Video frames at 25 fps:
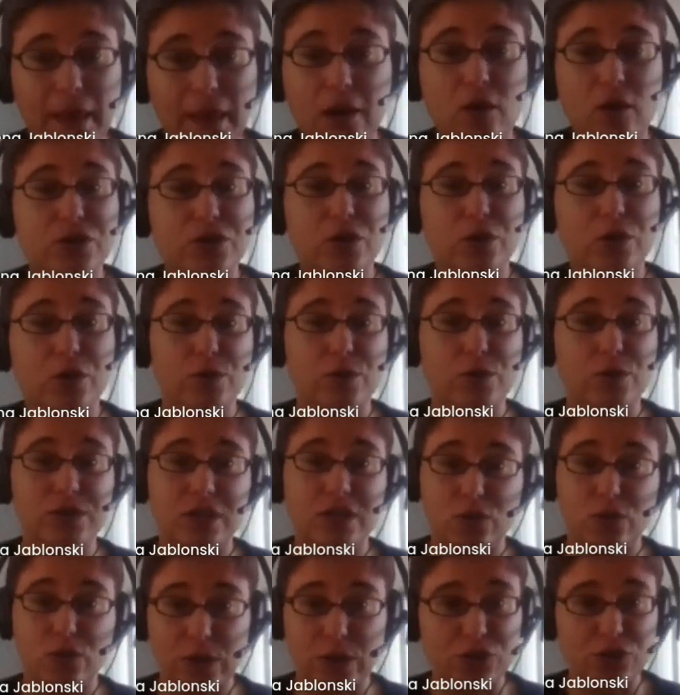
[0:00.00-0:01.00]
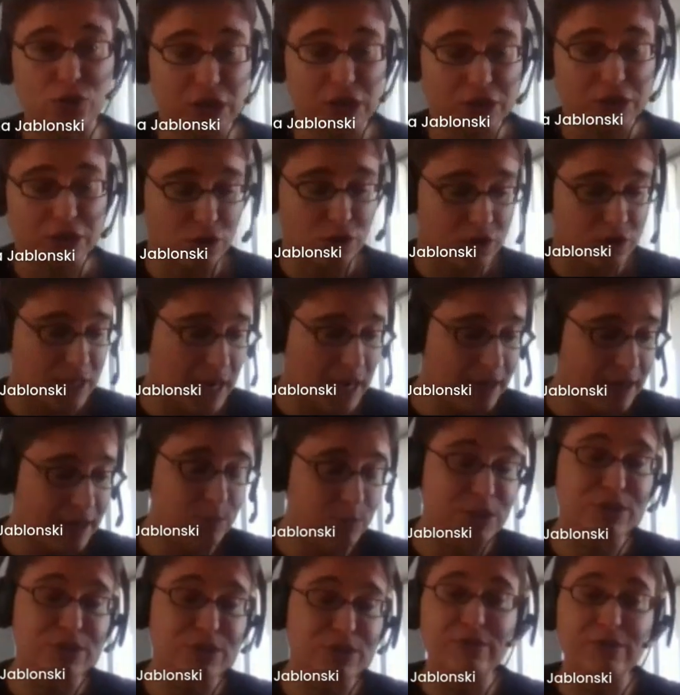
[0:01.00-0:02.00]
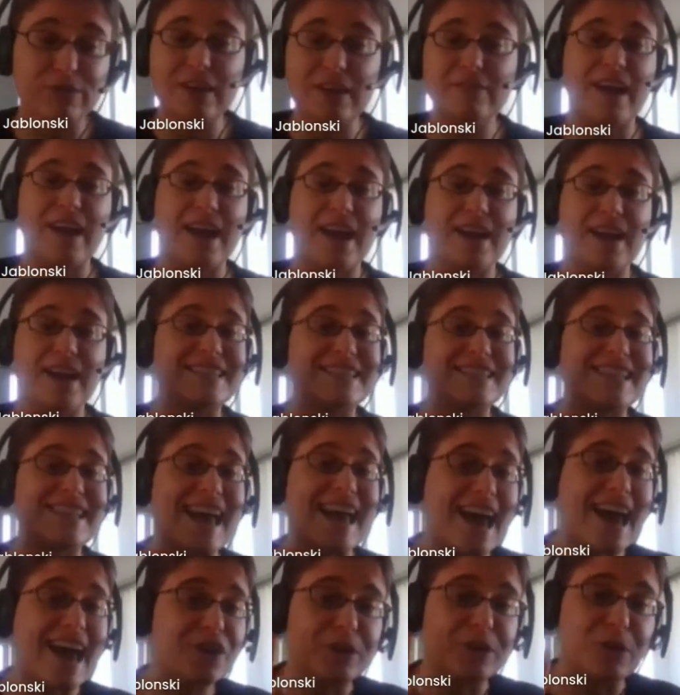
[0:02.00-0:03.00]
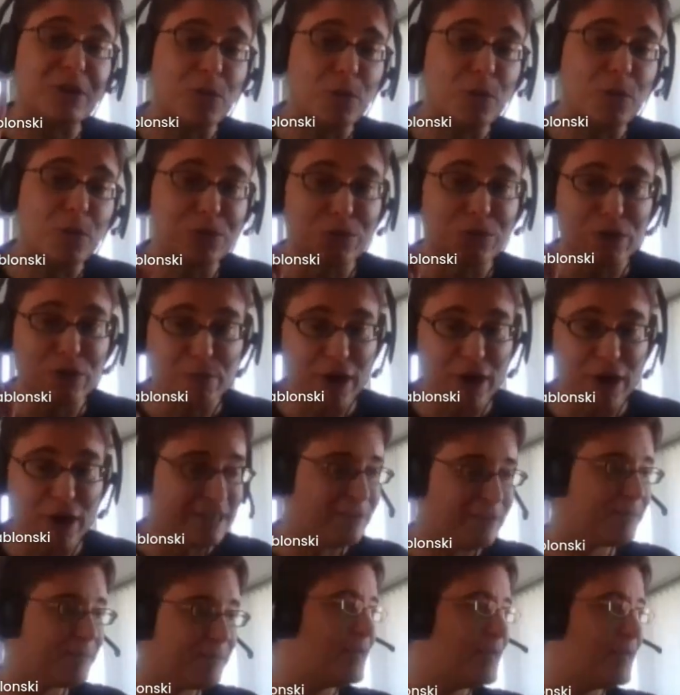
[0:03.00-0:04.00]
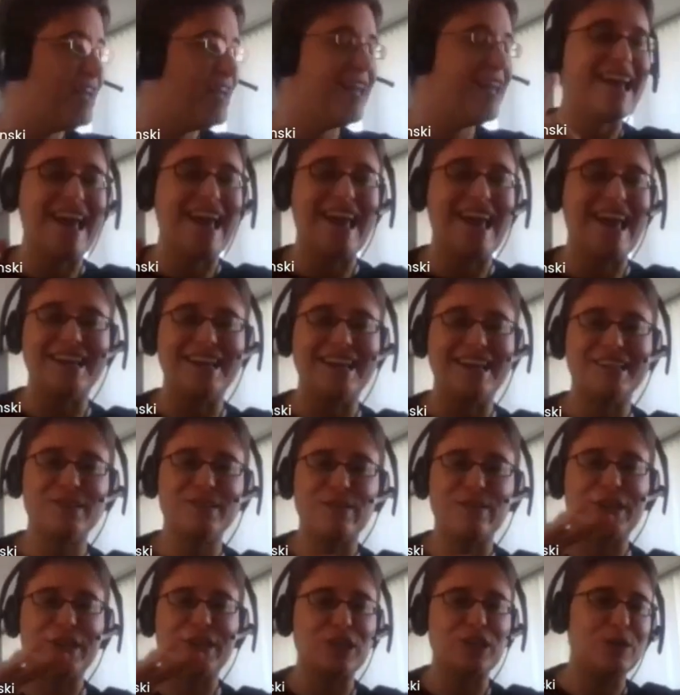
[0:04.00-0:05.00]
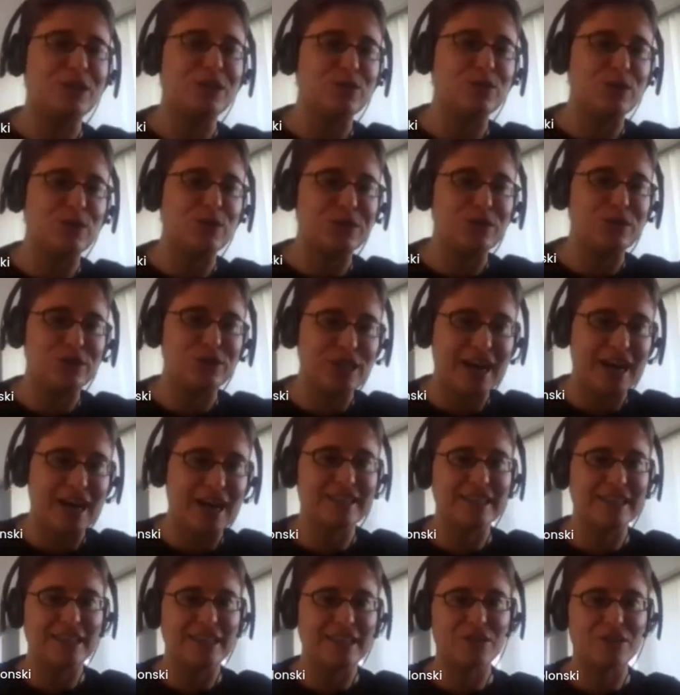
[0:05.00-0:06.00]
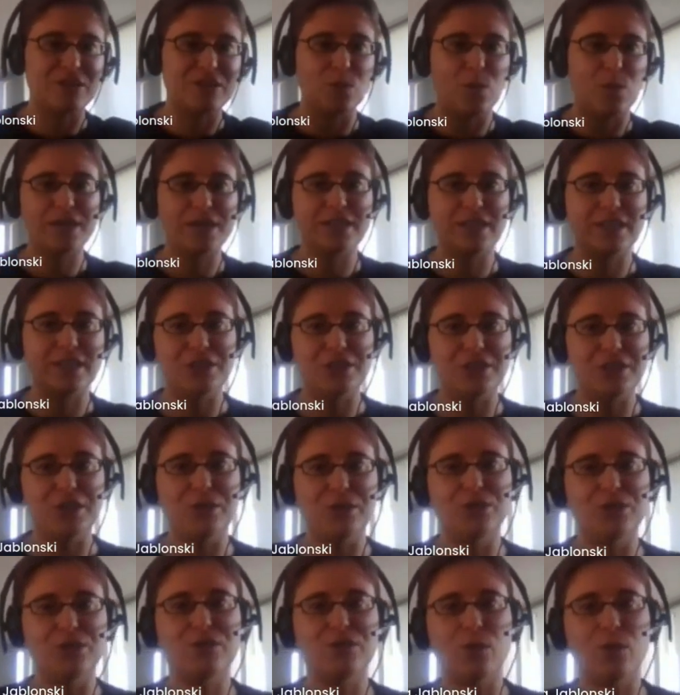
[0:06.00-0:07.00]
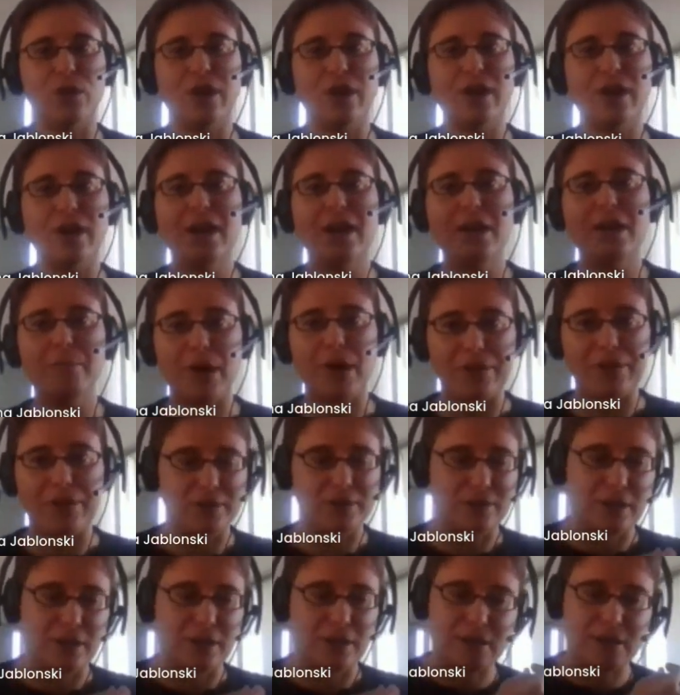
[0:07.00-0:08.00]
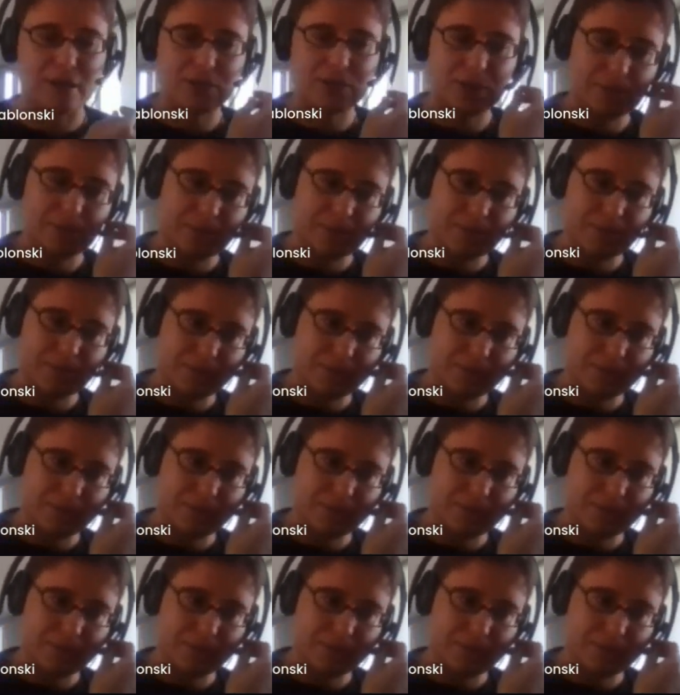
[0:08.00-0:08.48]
It also uses restructured text, which, fun fact, is actually older than Markdown. And Sphinx and restructured text is what is used for Python's docs.